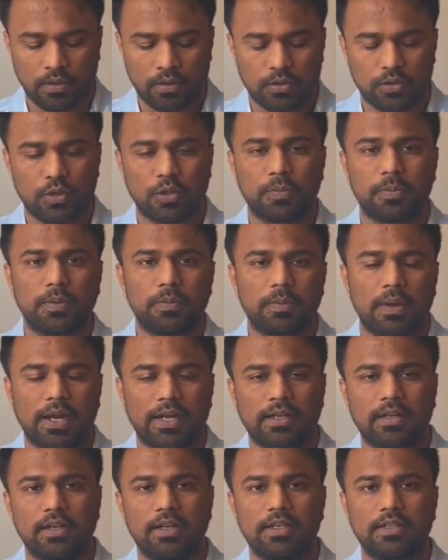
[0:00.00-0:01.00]
should be
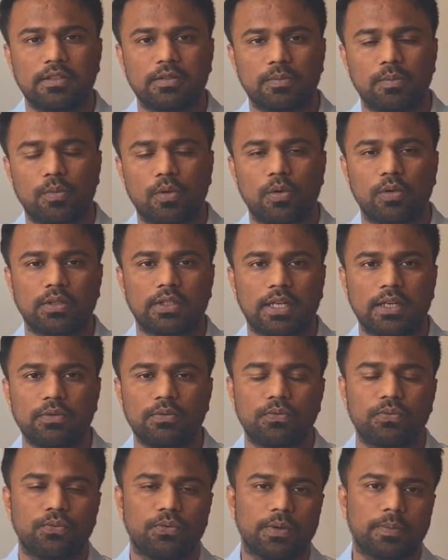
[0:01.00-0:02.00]
at least more than
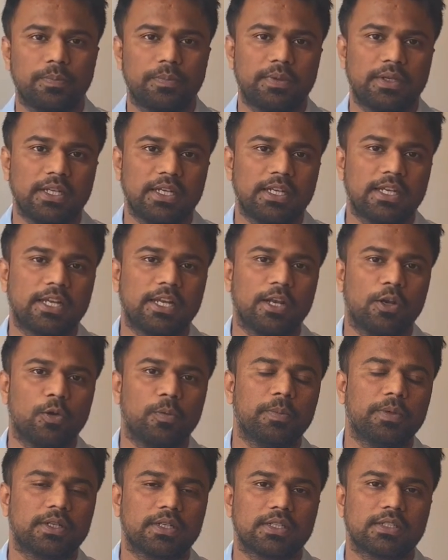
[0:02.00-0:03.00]
50
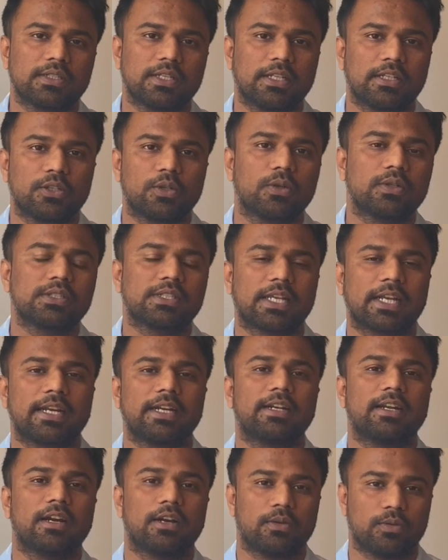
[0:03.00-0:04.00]
kilometers than your
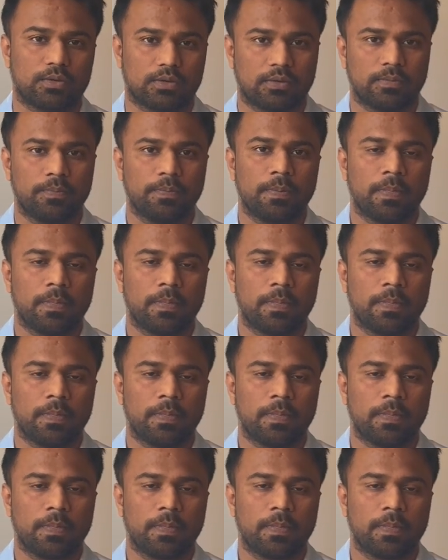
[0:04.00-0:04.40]
second house.